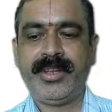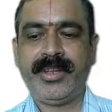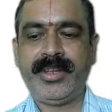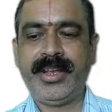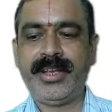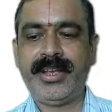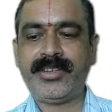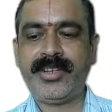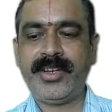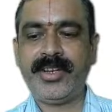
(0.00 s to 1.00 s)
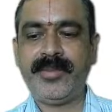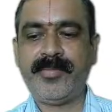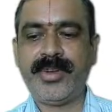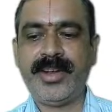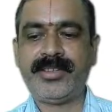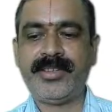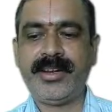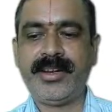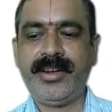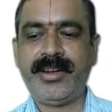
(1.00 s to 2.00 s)
A case in point is that the
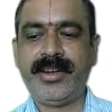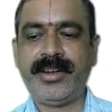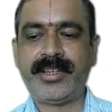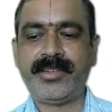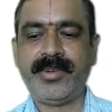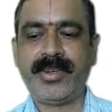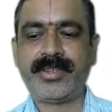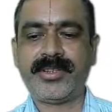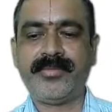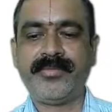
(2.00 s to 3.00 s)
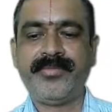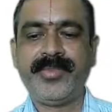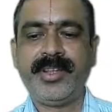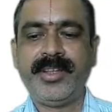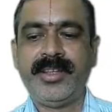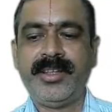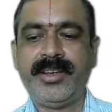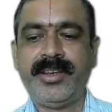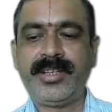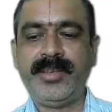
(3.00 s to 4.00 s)
internet customers
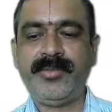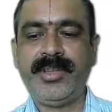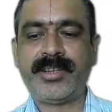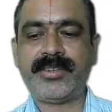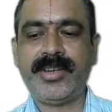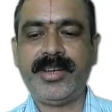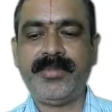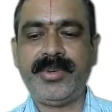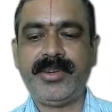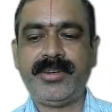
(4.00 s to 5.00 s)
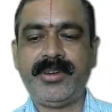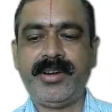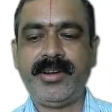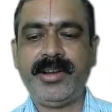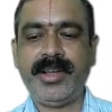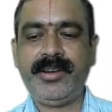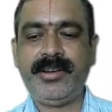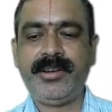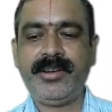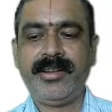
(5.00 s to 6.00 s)
receive their statement
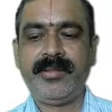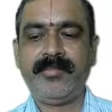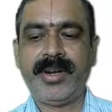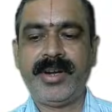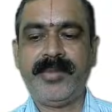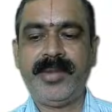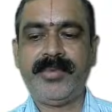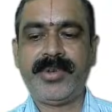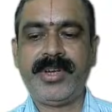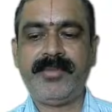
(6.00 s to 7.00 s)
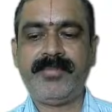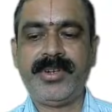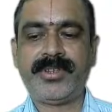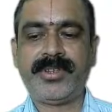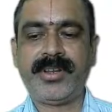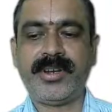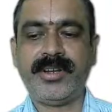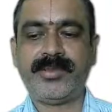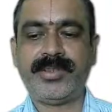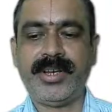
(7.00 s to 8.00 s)
online, but paper statements are
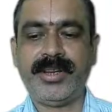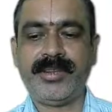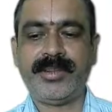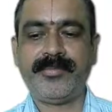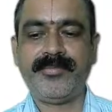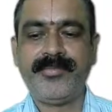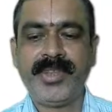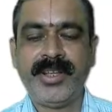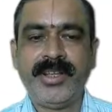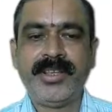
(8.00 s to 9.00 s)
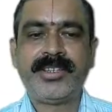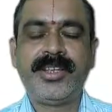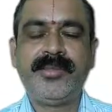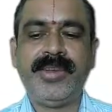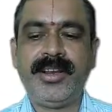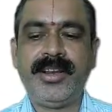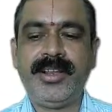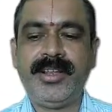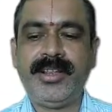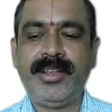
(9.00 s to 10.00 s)
also sent. Similarly,
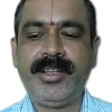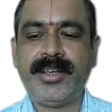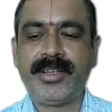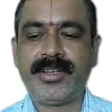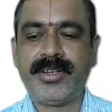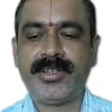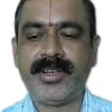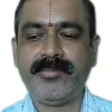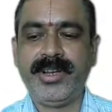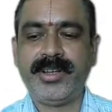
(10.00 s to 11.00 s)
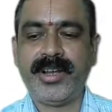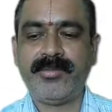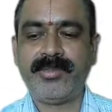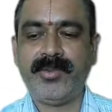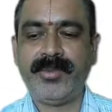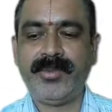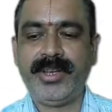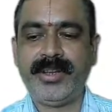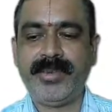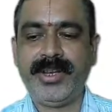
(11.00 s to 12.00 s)
the customers complete account opening